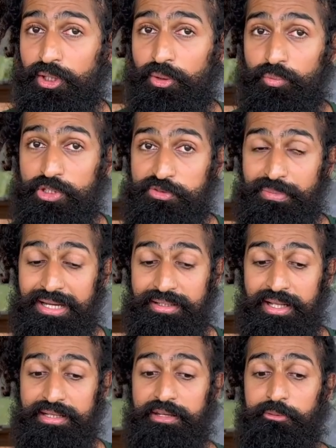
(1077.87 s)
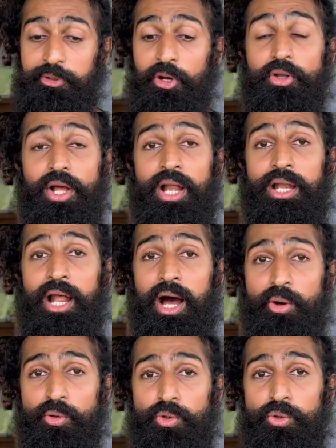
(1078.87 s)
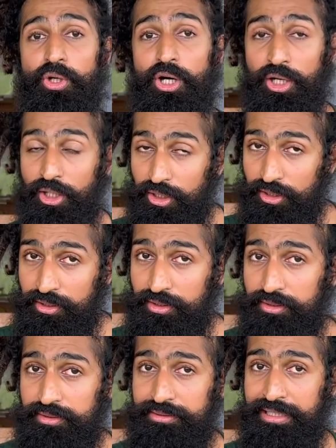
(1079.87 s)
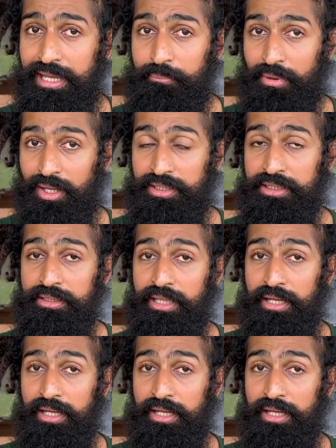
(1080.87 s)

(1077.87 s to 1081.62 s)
which meant that they were not allowed to earn their money,